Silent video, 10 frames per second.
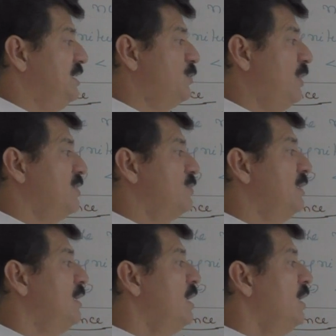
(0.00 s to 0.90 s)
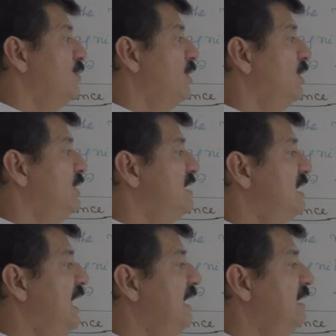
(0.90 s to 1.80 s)
displacement. So this
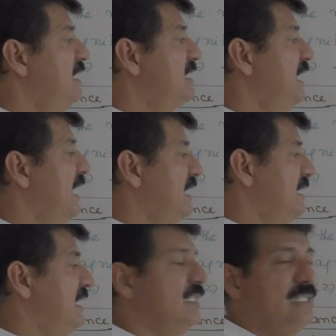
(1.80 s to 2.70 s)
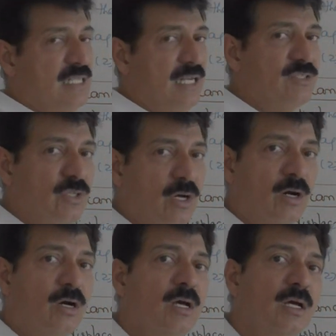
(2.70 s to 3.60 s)
length is greater than this length,
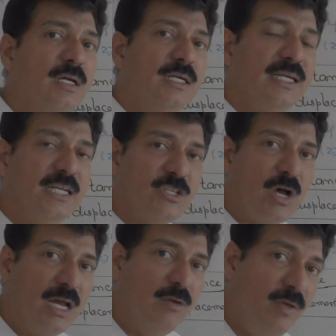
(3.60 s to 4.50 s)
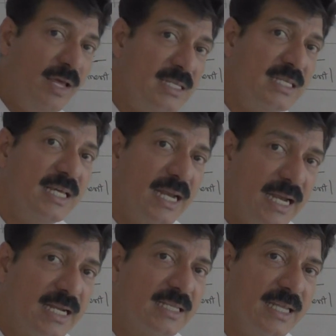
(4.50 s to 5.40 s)
so it is always
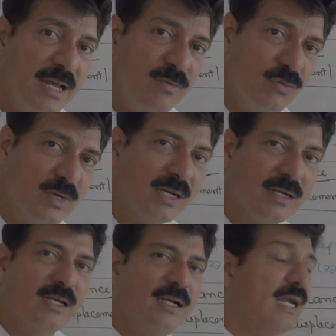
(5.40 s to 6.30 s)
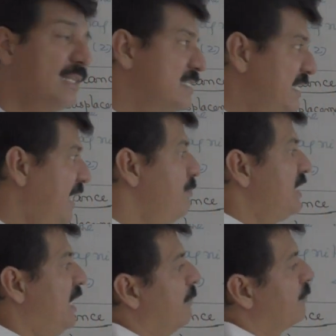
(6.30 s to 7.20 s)
greater than 1. At the same
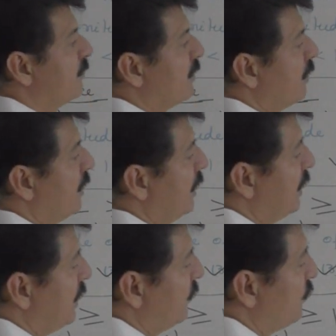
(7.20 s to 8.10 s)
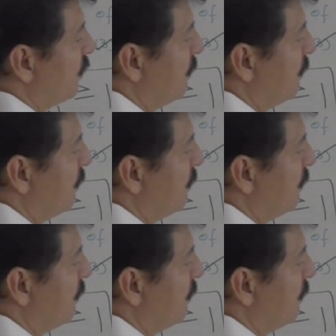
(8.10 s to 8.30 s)
time, if you